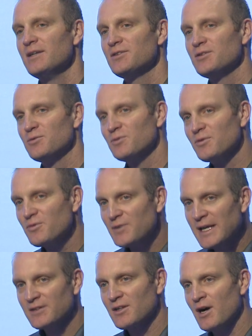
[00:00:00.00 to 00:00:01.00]
to
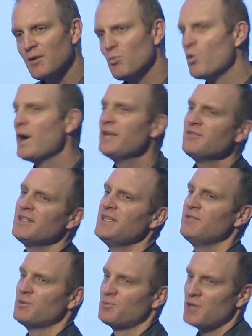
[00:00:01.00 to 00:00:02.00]
reflect on why is that
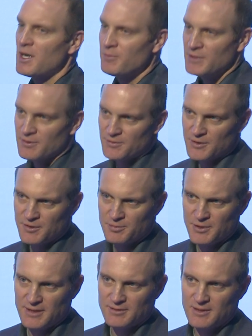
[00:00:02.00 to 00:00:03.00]
even a problem in the first
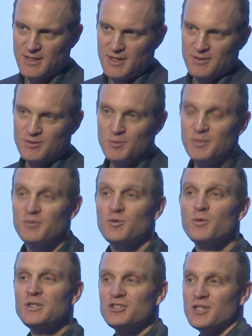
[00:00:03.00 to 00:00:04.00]
place? So
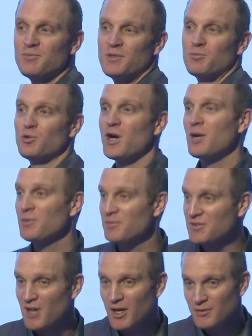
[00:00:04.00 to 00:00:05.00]
before we jump to problem
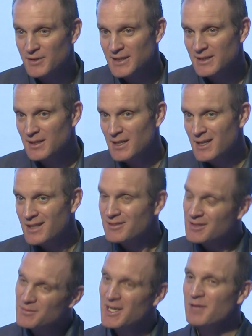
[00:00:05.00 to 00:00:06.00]
solving,
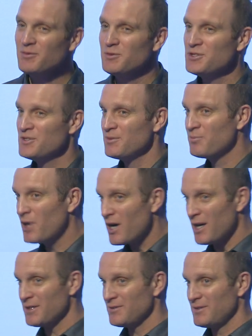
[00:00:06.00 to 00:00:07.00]
sometimes we should
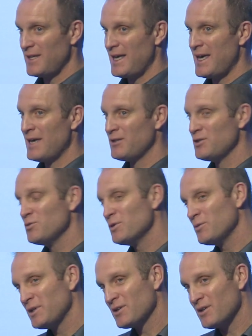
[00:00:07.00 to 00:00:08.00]
pause and do
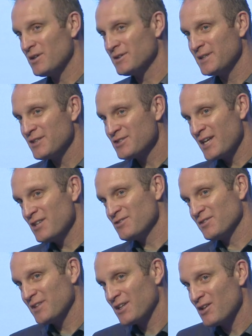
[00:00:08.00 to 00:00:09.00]
what we call in
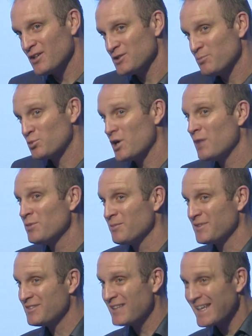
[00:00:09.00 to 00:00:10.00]
educational psychology problem
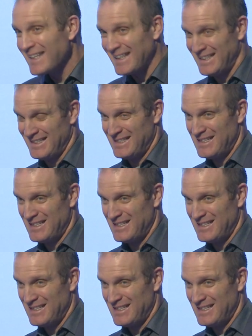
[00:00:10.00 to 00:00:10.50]
setting.